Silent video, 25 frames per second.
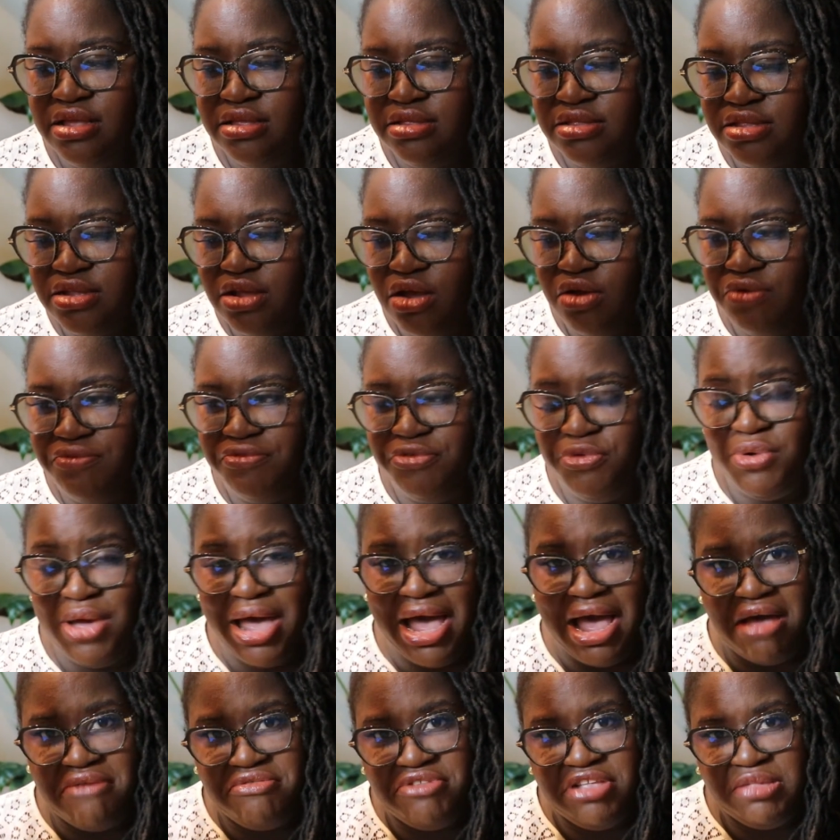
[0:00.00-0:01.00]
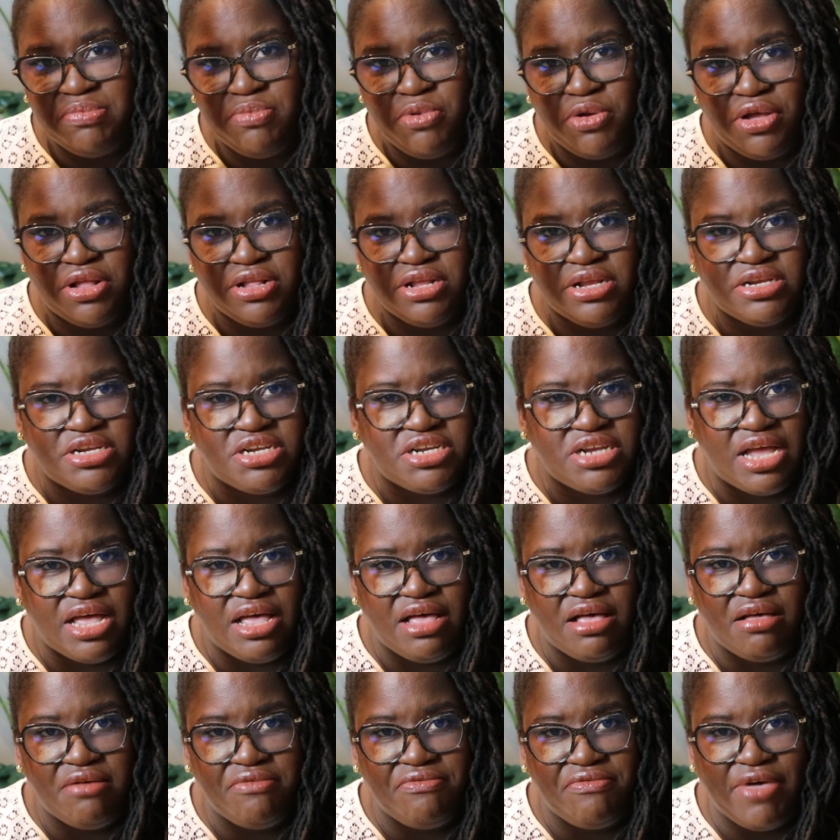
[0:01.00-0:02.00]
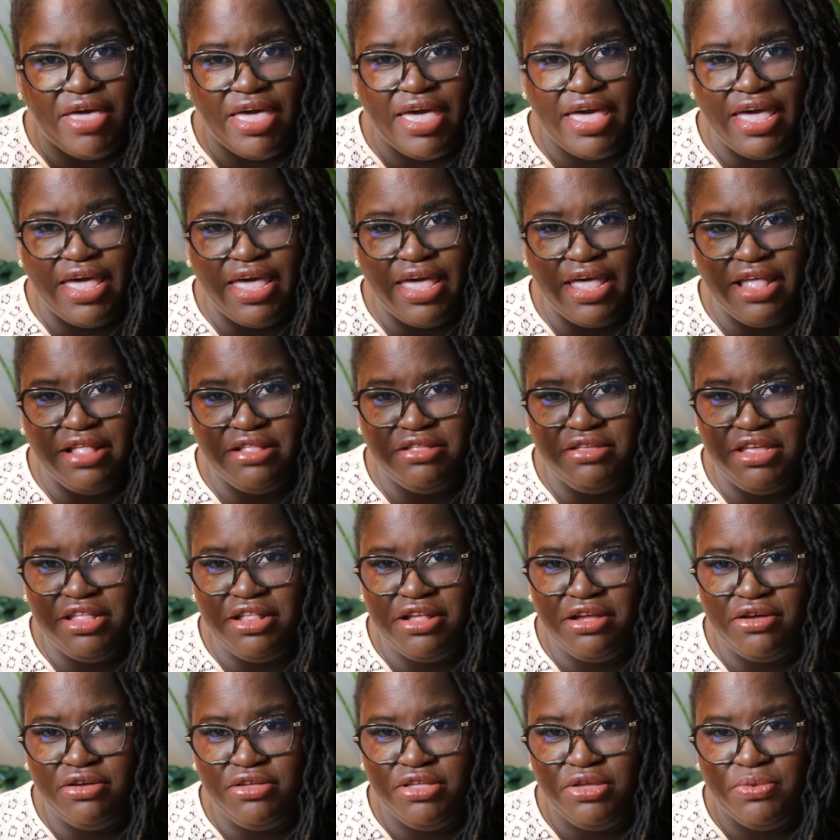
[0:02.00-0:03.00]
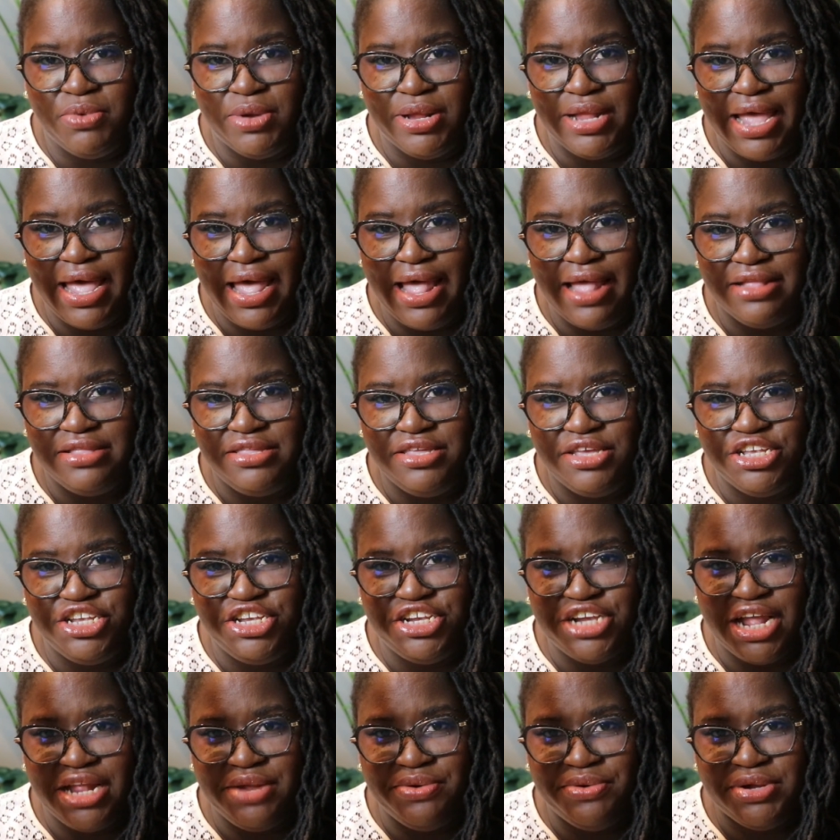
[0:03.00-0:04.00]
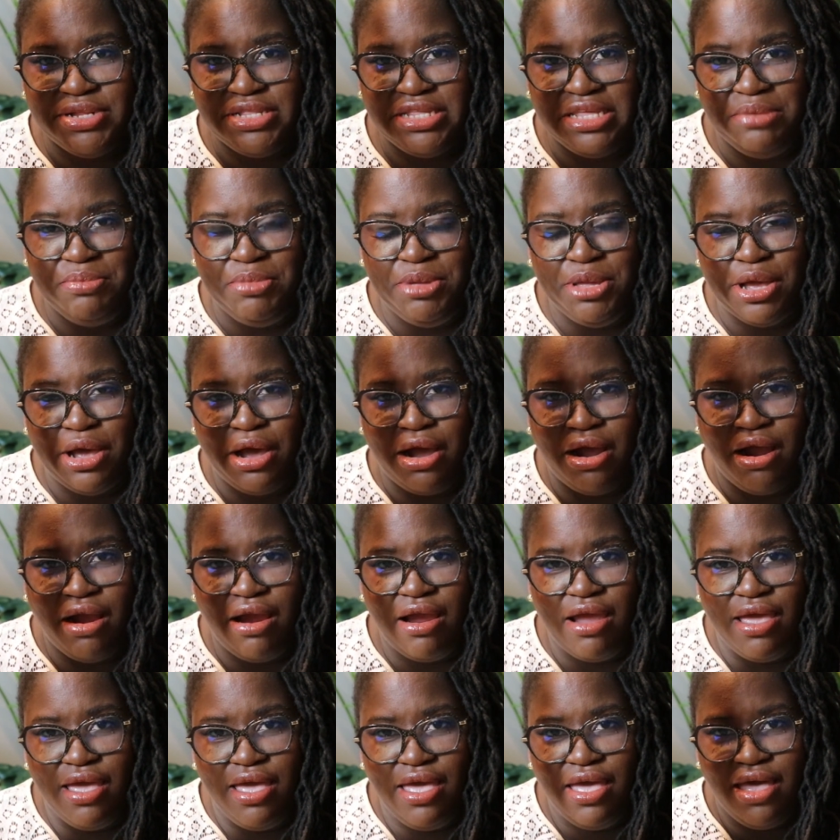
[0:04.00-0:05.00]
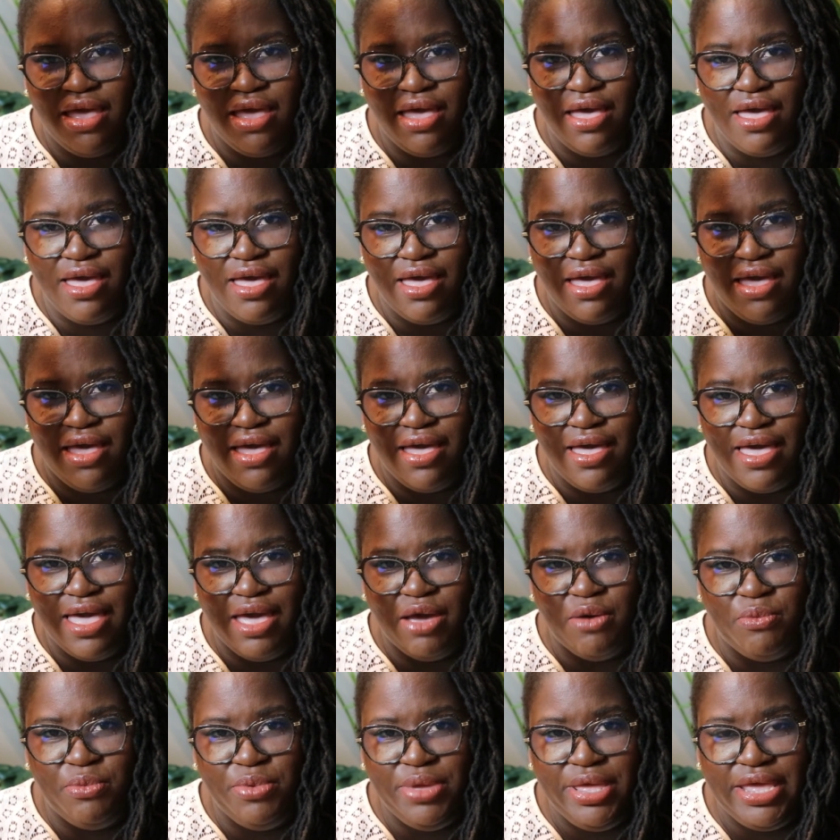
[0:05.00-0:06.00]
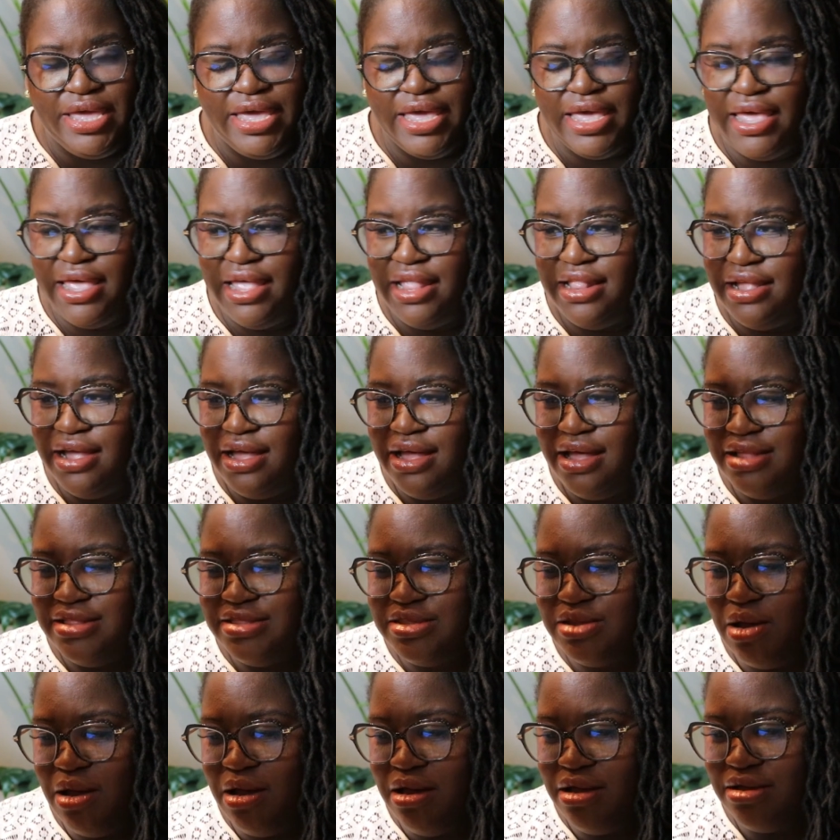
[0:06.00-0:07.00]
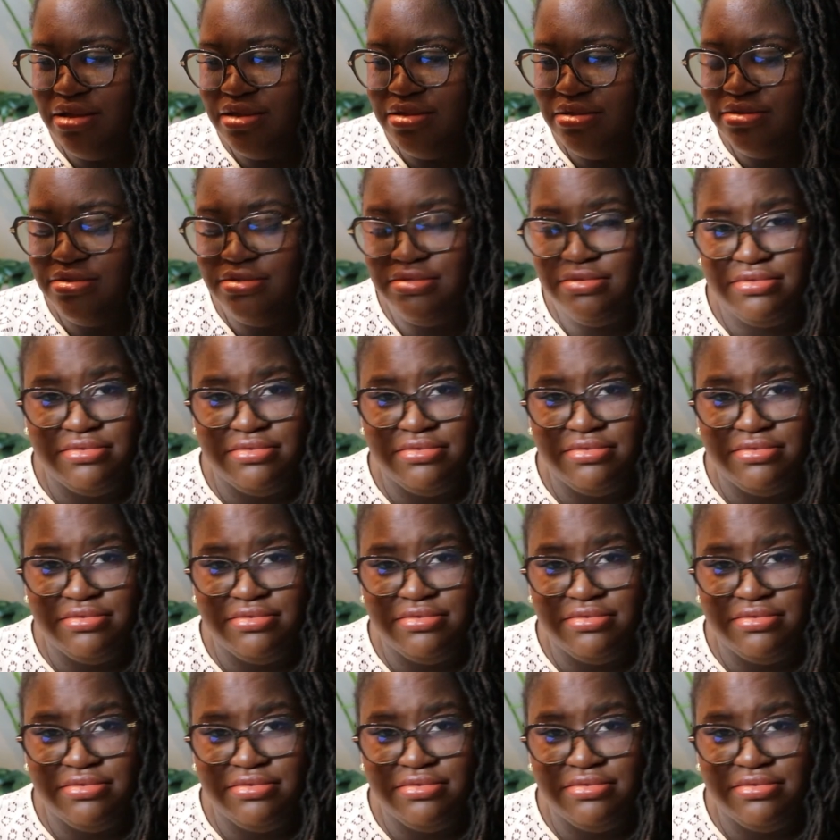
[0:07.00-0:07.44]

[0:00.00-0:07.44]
So if you have this book on your shelf and, you know, you want to add to your January TBR and we can uh, talk